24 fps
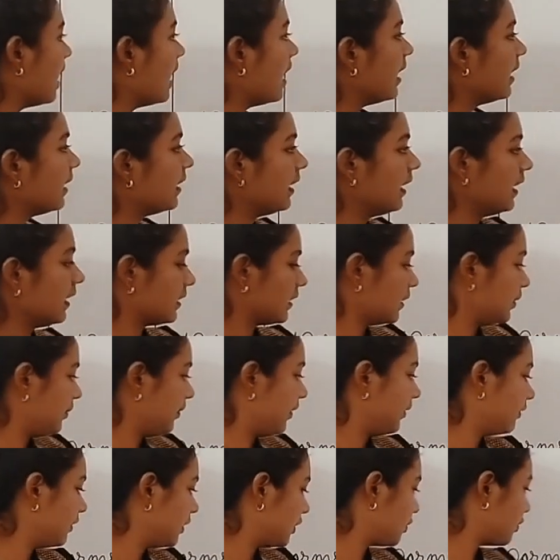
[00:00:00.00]
Next we
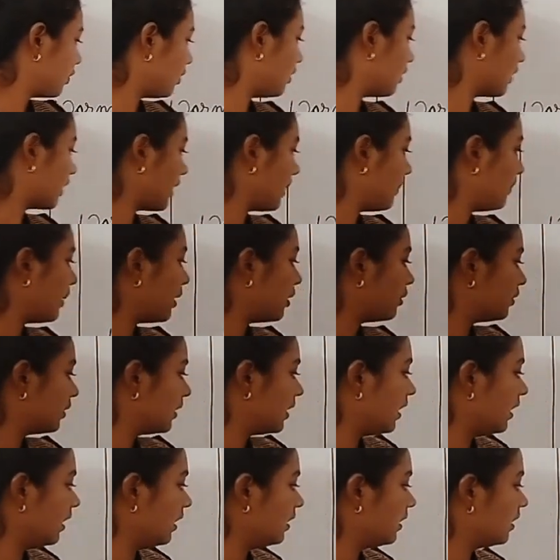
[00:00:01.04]
will talk about
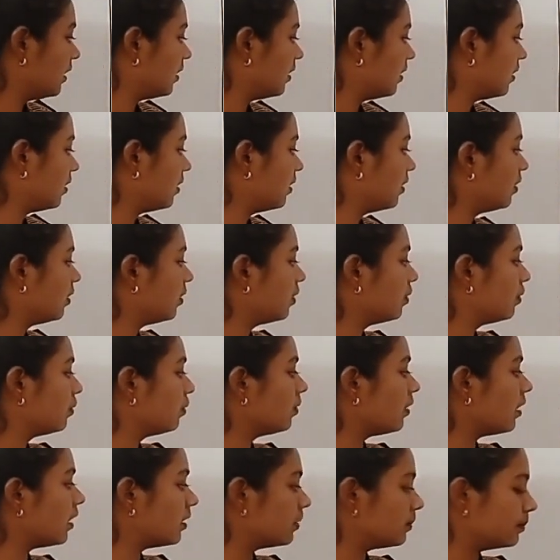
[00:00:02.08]
the
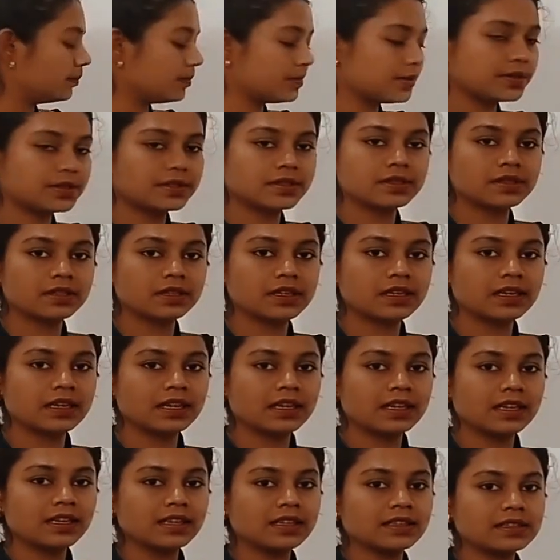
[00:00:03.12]
worms.
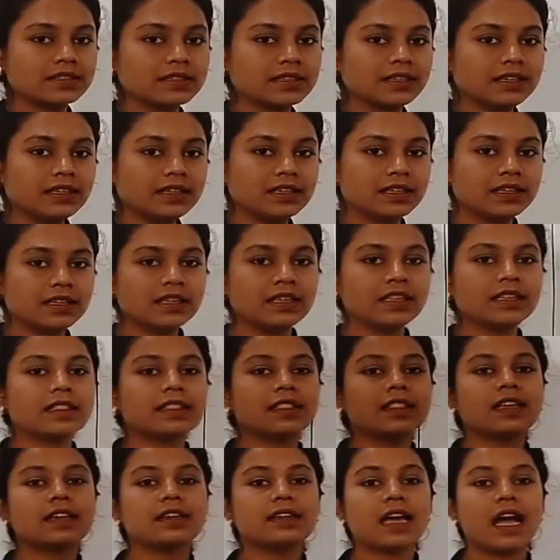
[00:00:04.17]
See, the
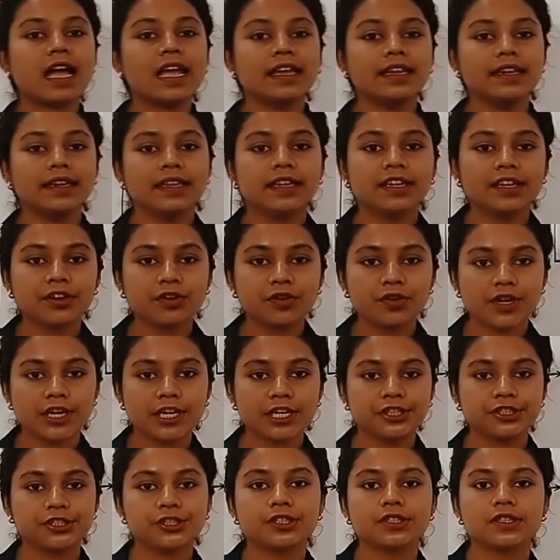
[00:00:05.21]
tiny
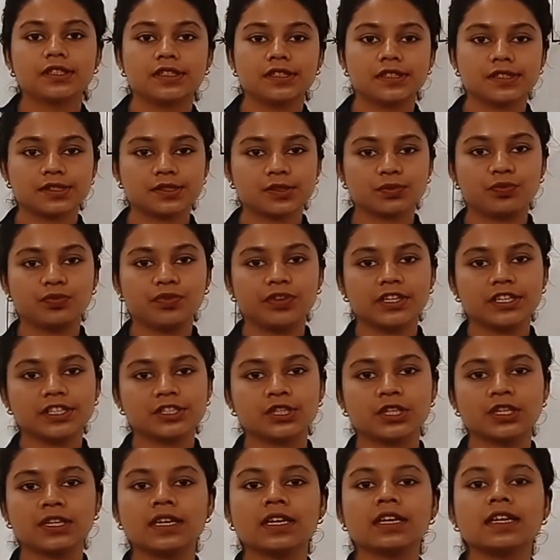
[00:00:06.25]
creatures which
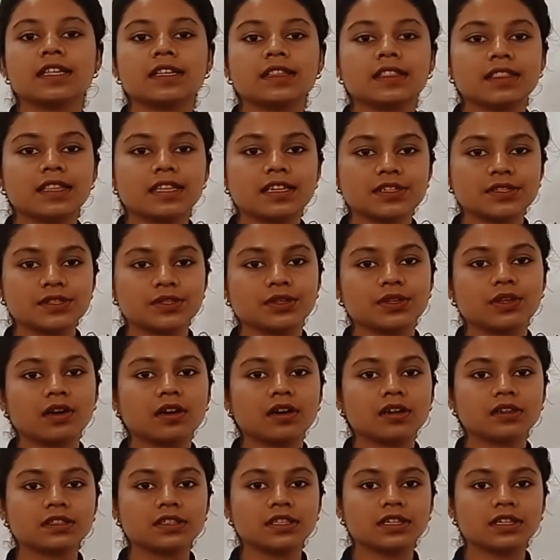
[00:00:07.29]
does not